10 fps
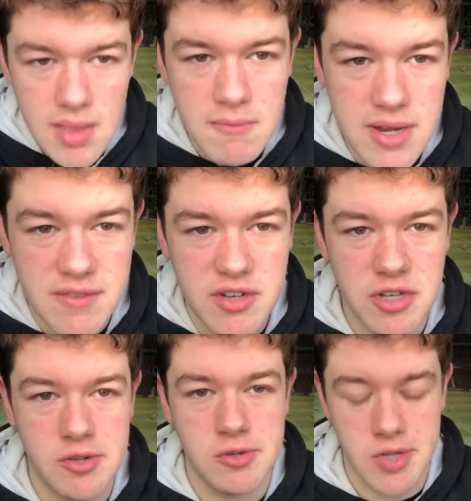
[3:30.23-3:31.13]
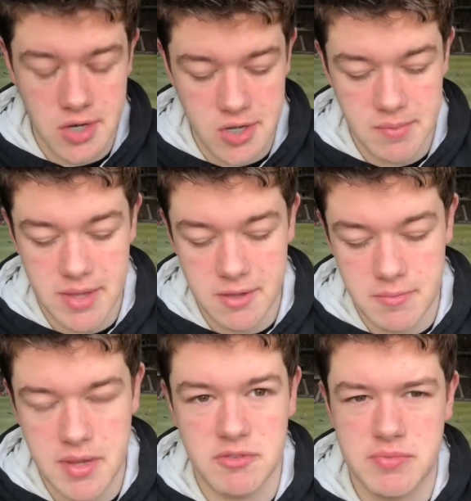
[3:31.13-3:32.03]
we never know who's going to make their
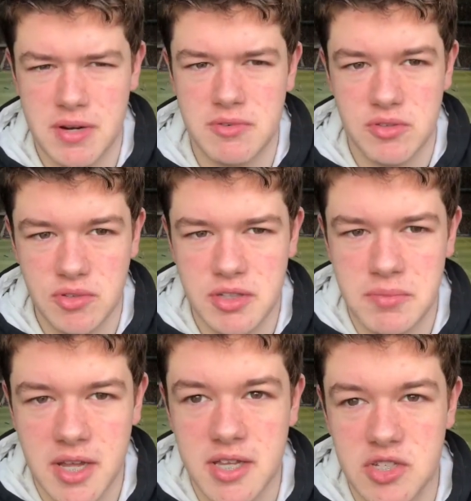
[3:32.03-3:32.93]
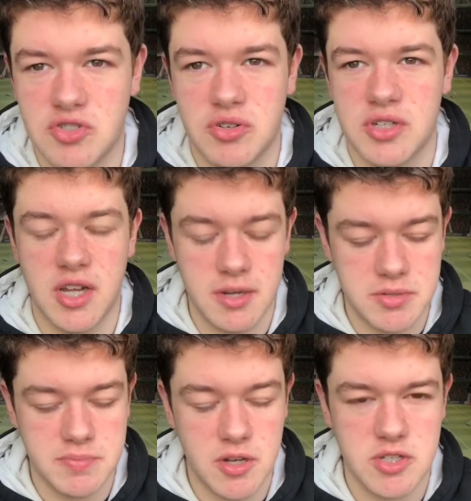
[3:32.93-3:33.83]
appearance, but I would have thought they'd play as strong a lineup
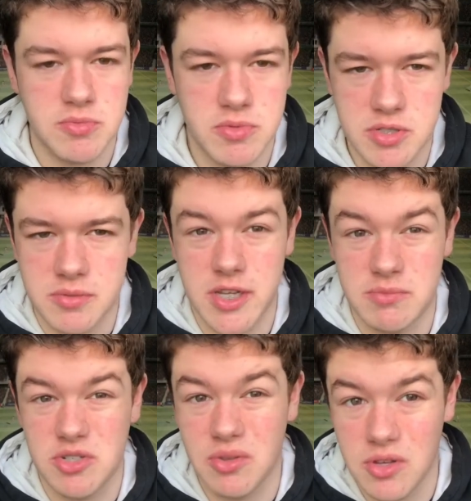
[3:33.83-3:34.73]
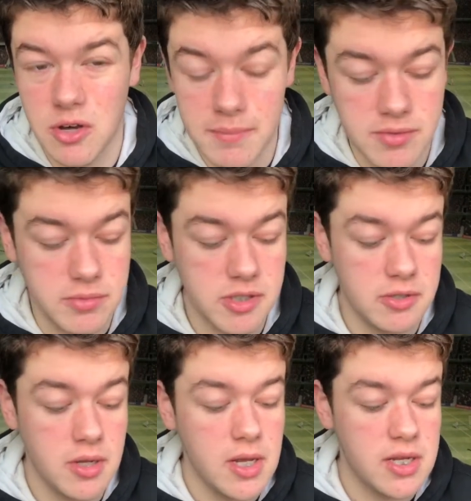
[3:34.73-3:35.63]
as possible, as I'm sure the Cobblers will
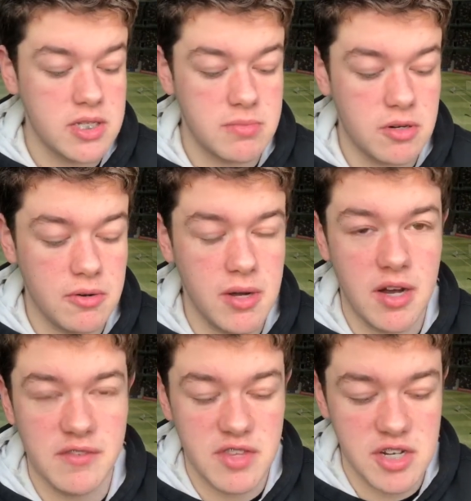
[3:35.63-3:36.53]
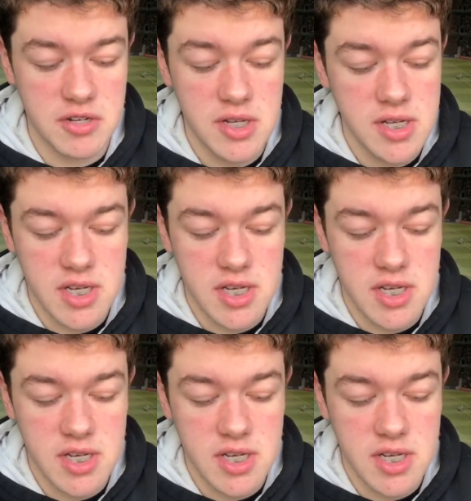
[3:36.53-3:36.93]
do tomorrow afternoon.